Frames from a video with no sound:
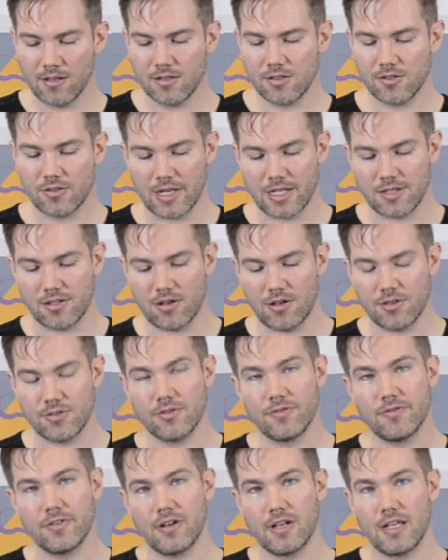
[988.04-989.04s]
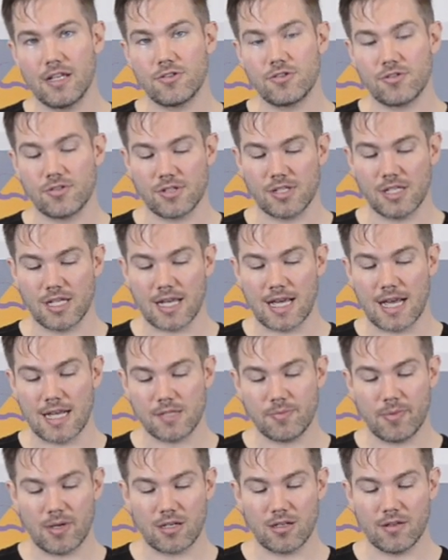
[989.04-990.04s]
So that's also a very interesting
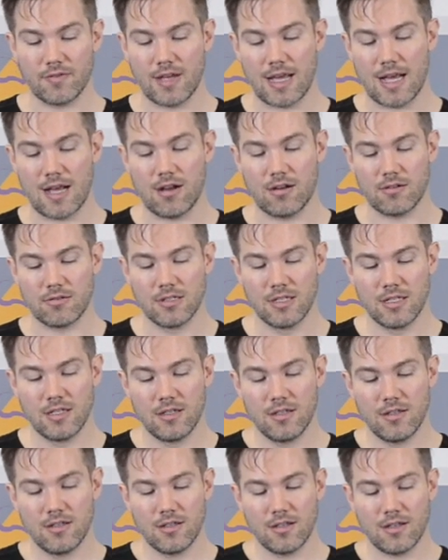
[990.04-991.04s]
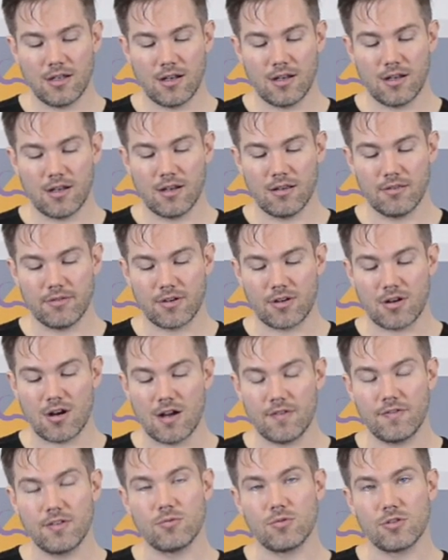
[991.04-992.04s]
aspect of how the
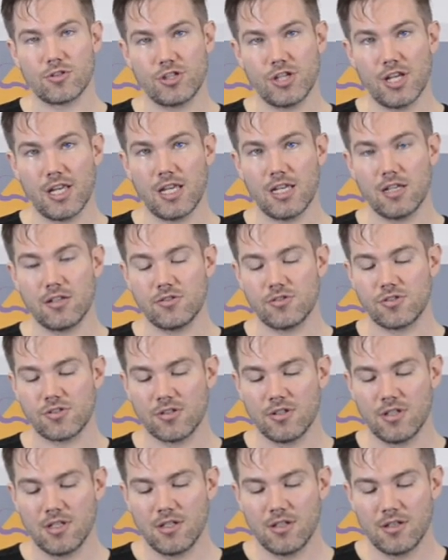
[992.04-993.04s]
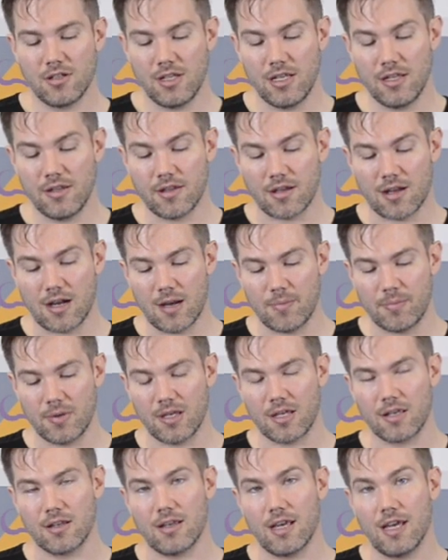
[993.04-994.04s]
coffee will change in the
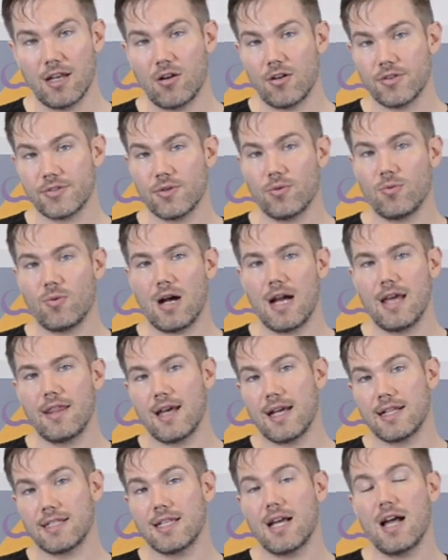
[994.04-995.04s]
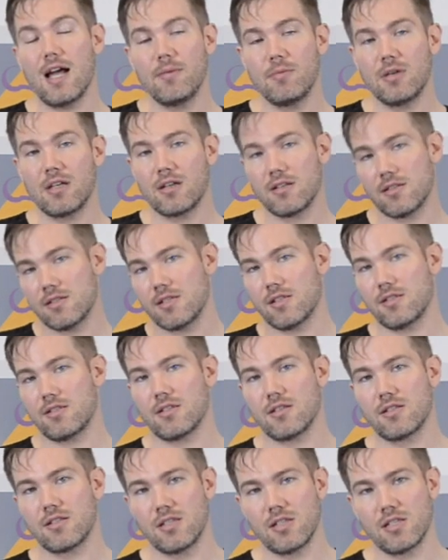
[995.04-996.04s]
cupping, and also why that timing
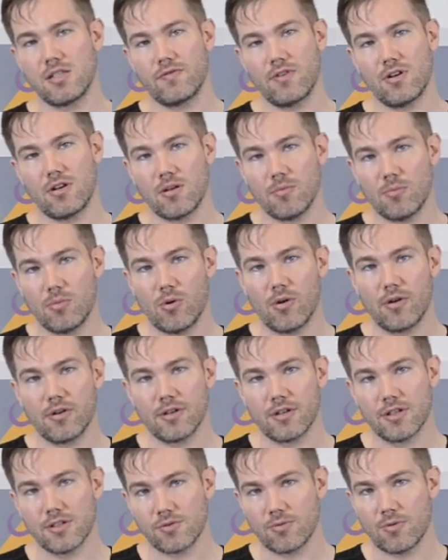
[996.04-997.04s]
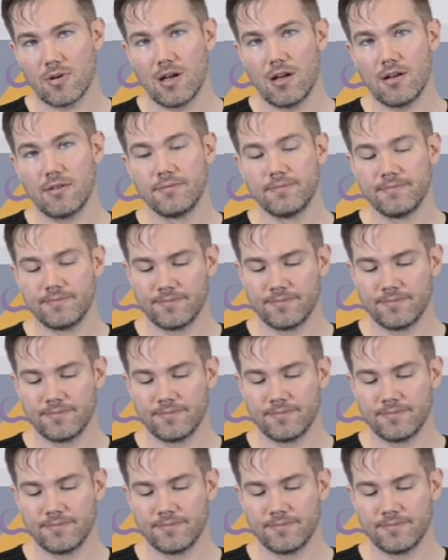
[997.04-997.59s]
consistency is very important as well.